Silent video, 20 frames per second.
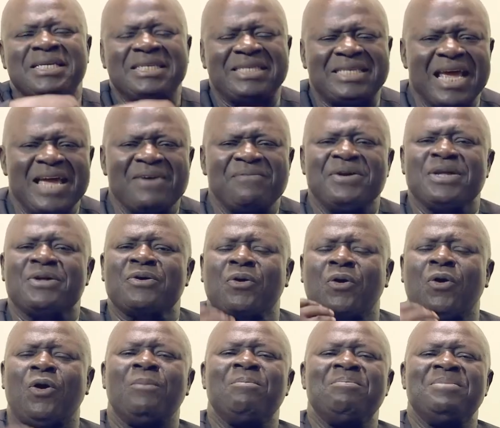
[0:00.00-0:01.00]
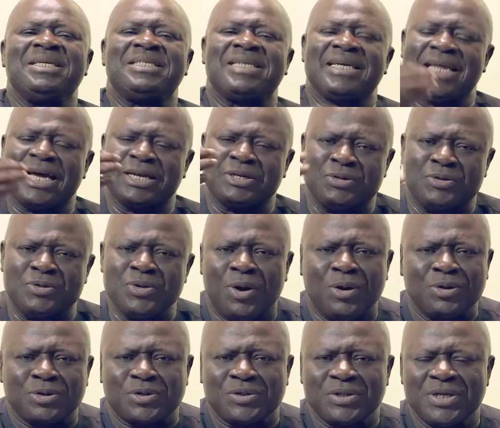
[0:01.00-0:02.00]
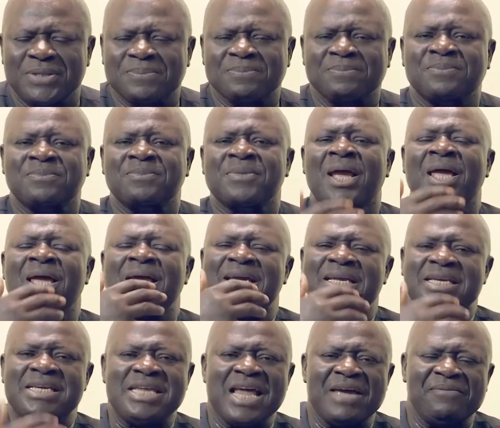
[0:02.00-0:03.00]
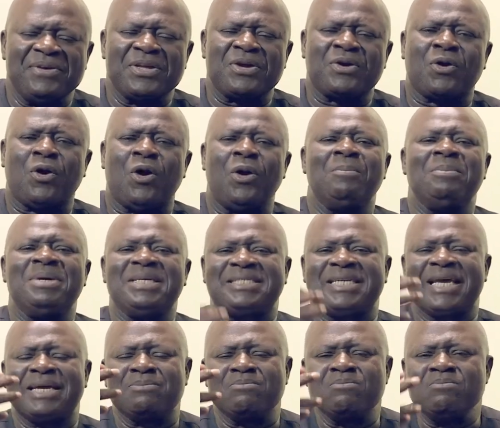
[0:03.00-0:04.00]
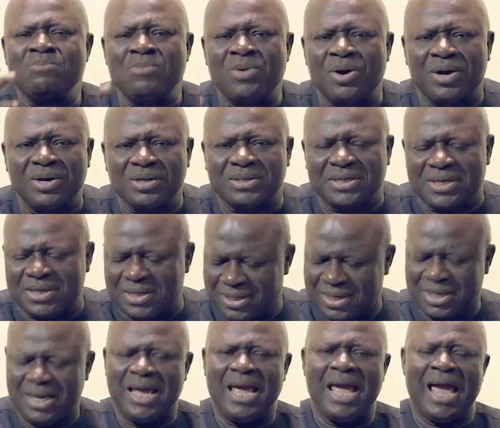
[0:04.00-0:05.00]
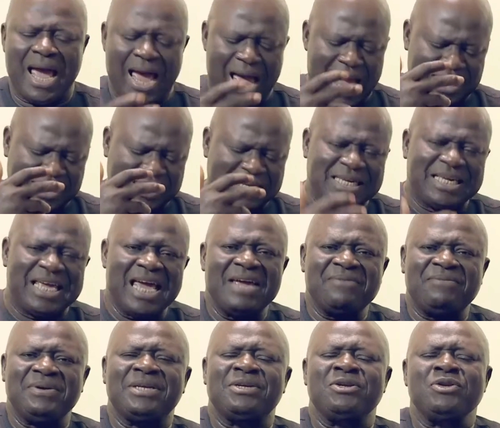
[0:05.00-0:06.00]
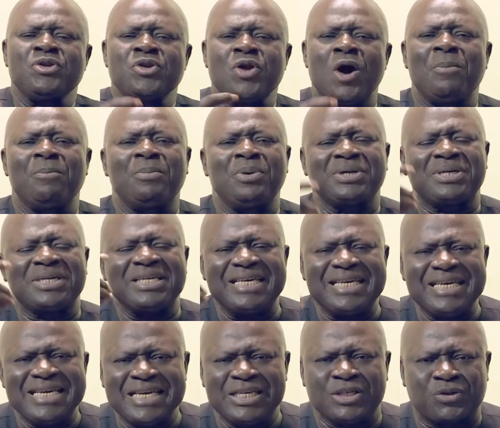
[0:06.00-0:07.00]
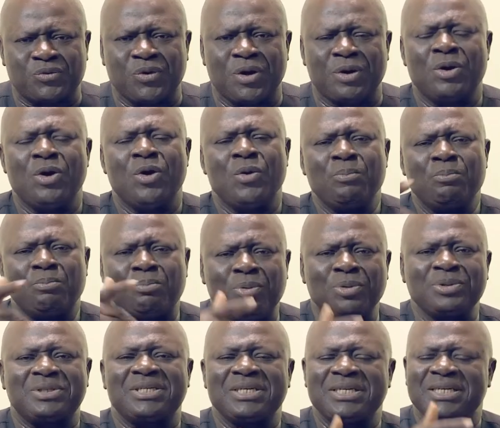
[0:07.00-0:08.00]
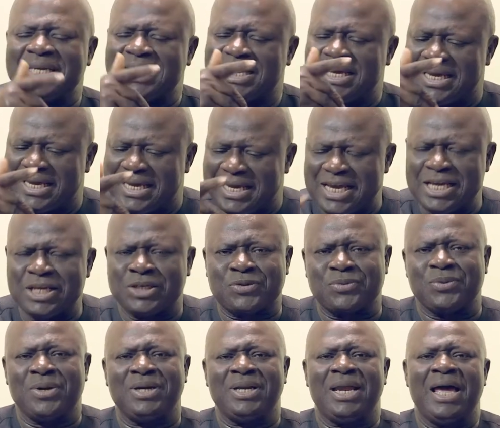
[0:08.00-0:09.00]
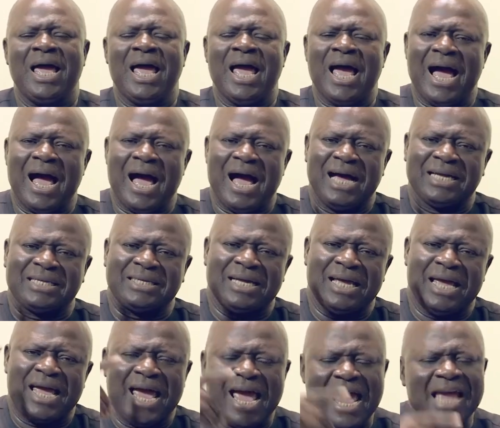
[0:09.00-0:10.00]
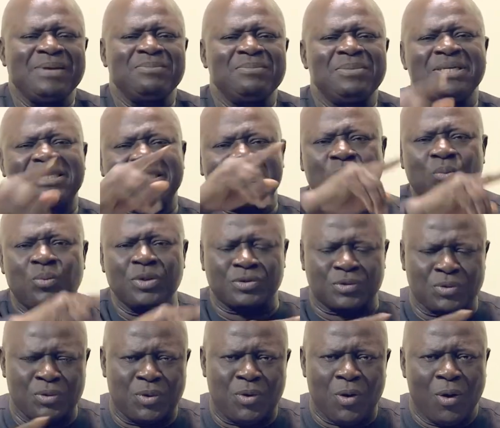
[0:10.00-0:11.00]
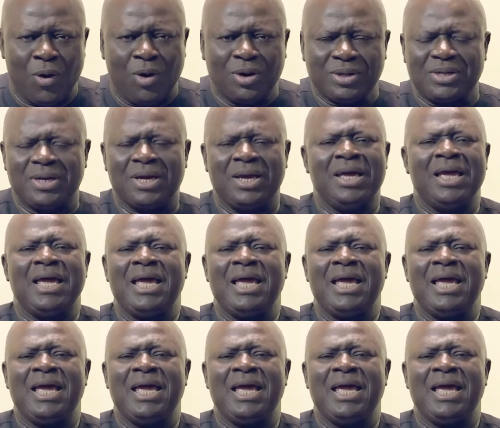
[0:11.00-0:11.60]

David committed adultery, David committed murder, and David numbered Israel, putting Israel at enmity with God.